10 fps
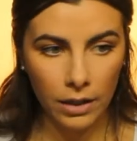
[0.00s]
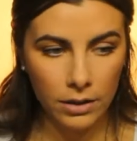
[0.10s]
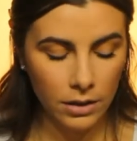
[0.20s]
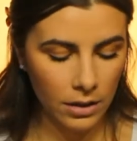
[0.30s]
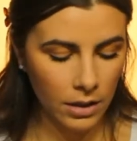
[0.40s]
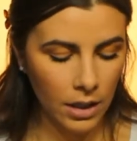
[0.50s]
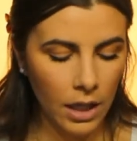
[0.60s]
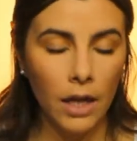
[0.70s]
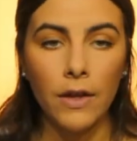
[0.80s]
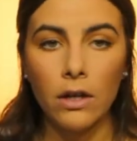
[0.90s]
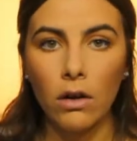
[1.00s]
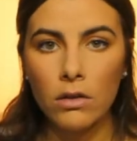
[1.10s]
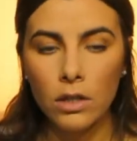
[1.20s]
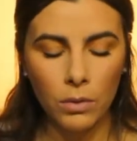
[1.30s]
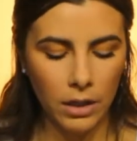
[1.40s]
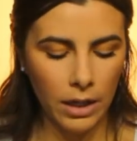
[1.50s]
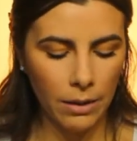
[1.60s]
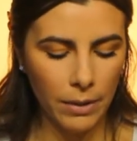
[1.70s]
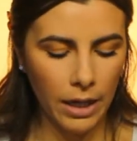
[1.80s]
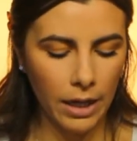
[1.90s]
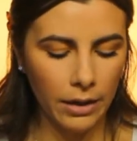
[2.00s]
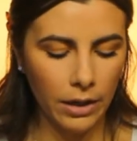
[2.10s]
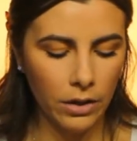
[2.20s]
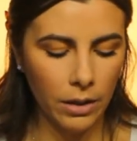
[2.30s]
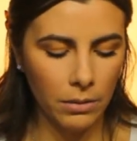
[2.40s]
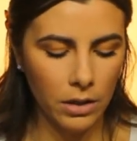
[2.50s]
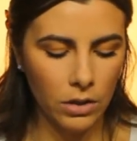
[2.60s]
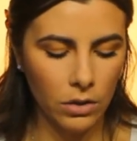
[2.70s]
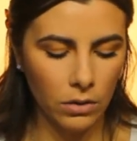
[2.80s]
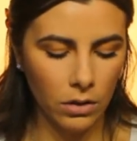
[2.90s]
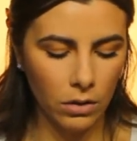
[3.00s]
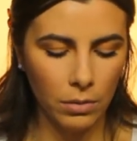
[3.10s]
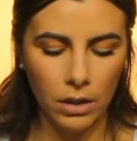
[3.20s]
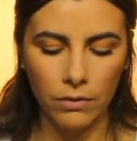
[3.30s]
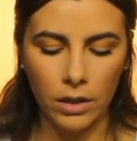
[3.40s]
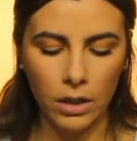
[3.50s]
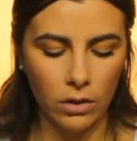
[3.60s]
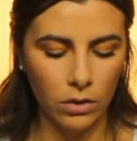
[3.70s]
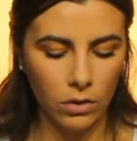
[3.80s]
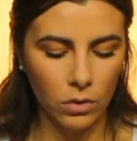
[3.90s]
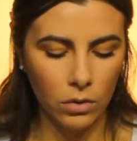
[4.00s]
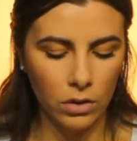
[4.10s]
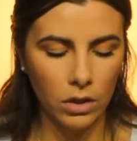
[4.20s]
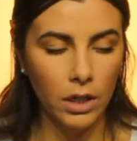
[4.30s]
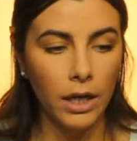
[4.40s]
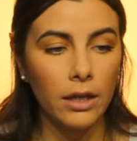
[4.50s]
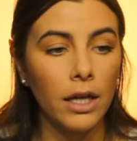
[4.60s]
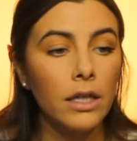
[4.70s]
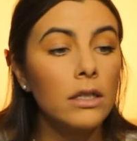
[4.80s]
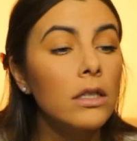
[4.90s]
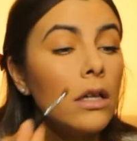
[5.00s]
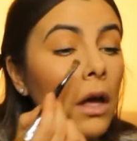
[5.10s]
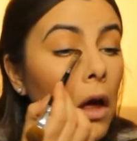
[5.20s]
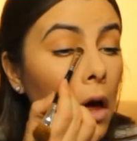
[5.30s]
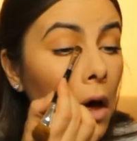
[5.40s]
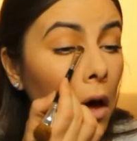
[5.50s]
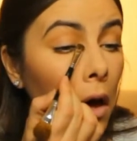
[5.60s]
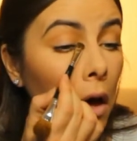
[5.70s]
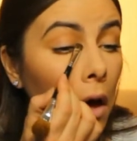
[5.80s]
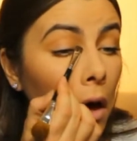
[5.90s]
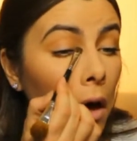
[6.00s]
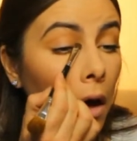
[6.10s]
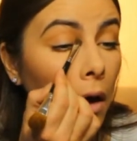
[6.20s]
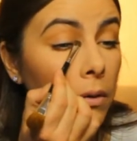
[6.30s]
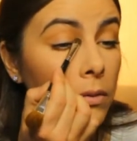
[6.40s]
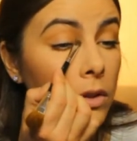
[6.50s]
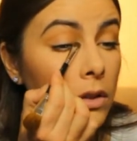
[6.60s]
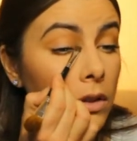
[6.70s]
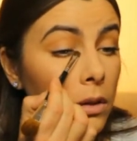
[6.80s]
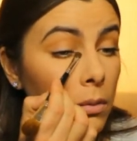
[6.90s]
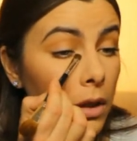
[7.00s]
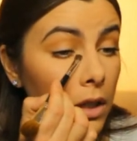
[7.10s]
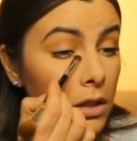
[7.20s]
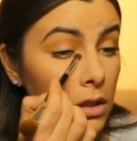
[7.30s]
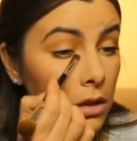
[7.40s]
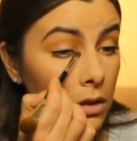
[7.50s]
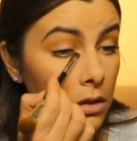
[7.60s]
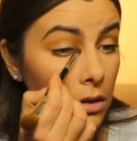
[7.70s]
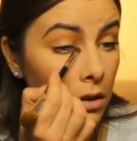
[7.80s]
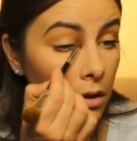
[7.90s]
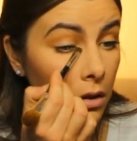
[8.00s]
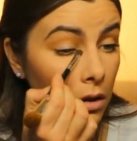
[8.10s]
effect. And then also, while I have my highlighter, I'm going to do a little bit of an inner corner highlight. I'm just going to place this